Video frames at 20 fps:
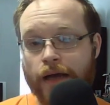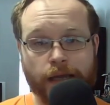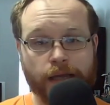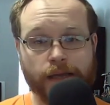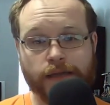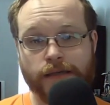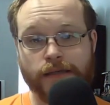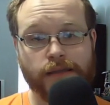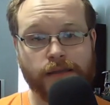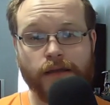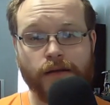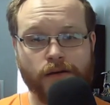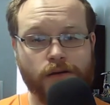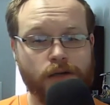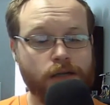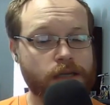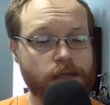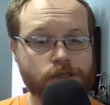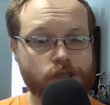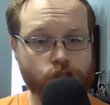And in
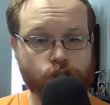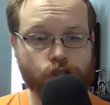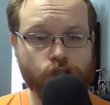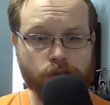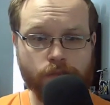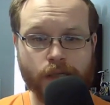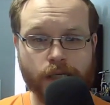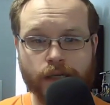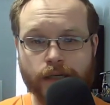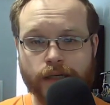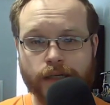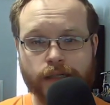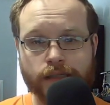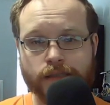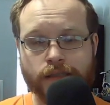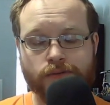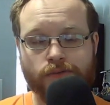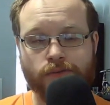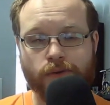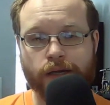theory, it should be an
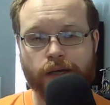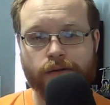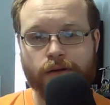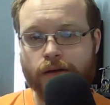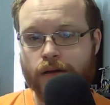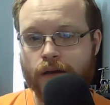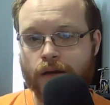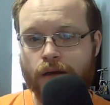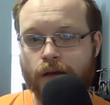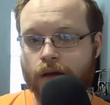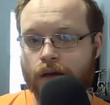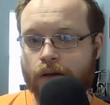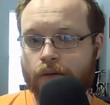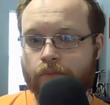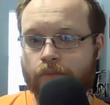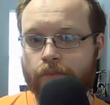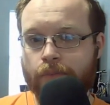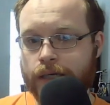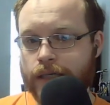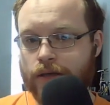easy win.
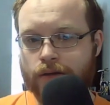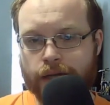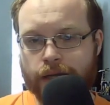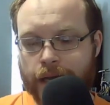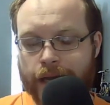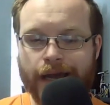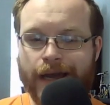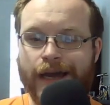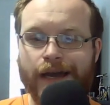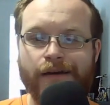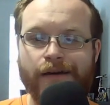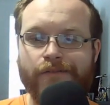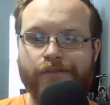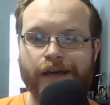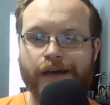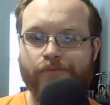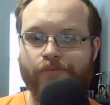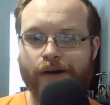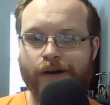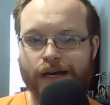But you can't have
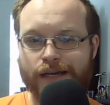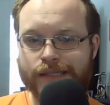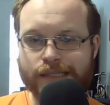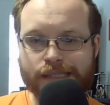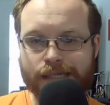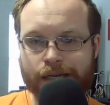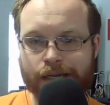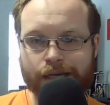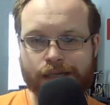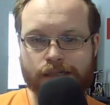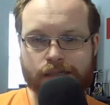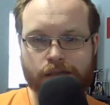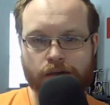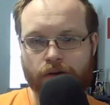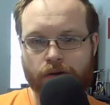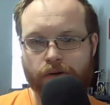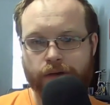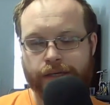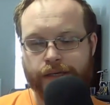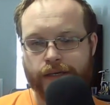that mindset
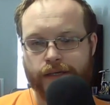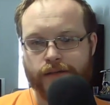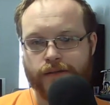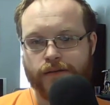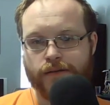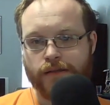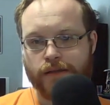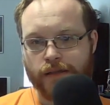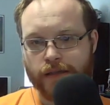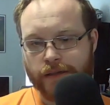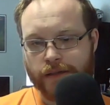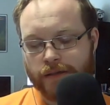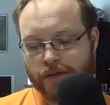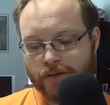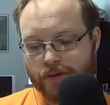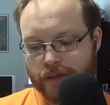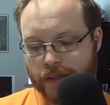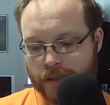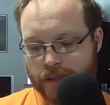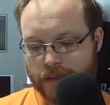going in.
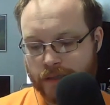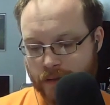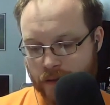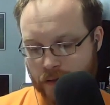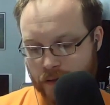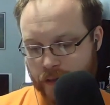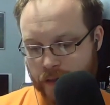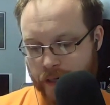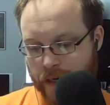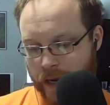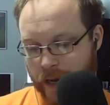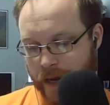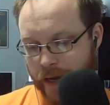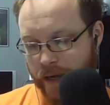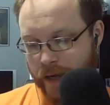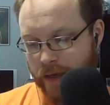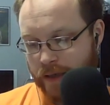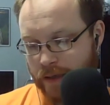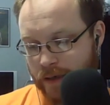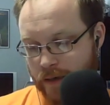You need to know, like,
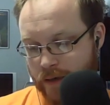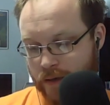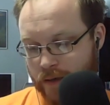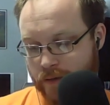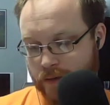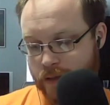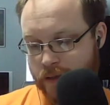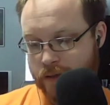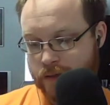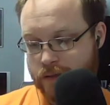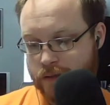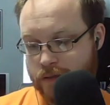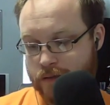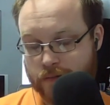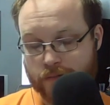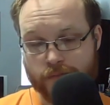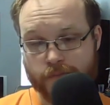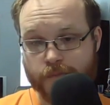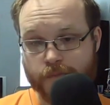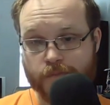hey, you know,
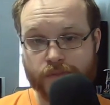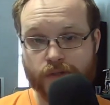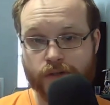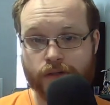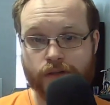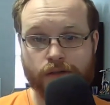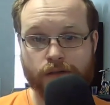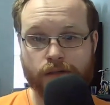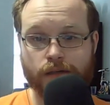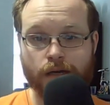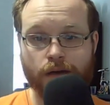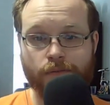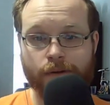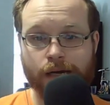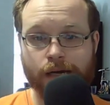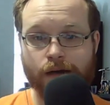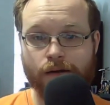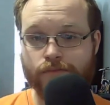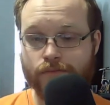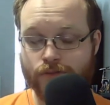this, they're going to come
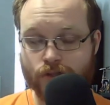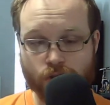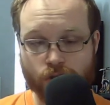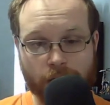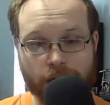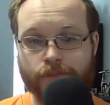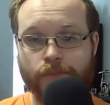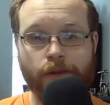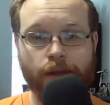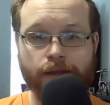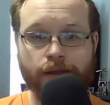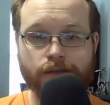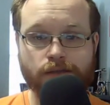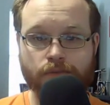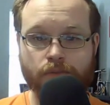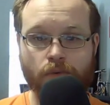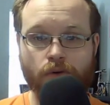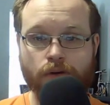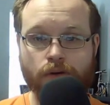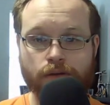out, try to play
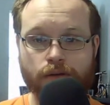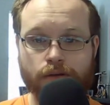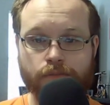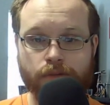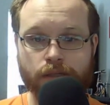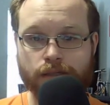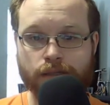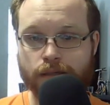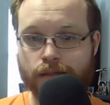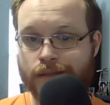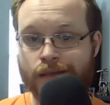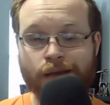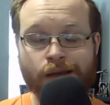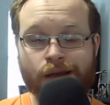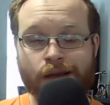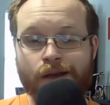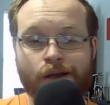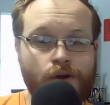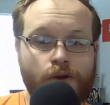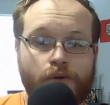spoiler because
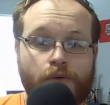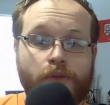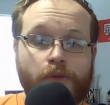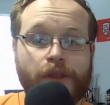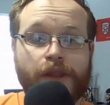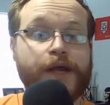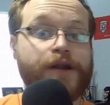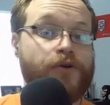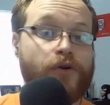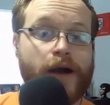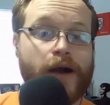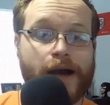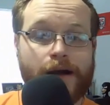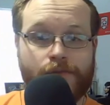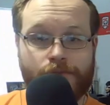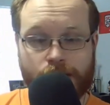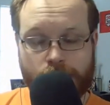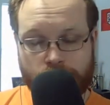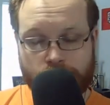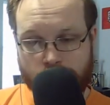they don't
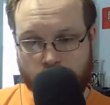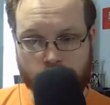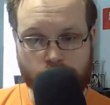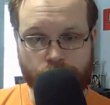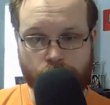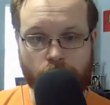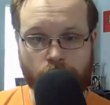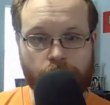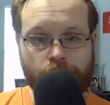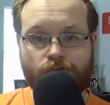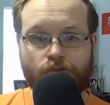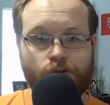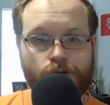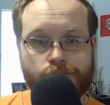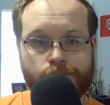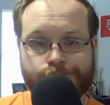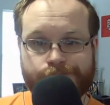have anything to play for.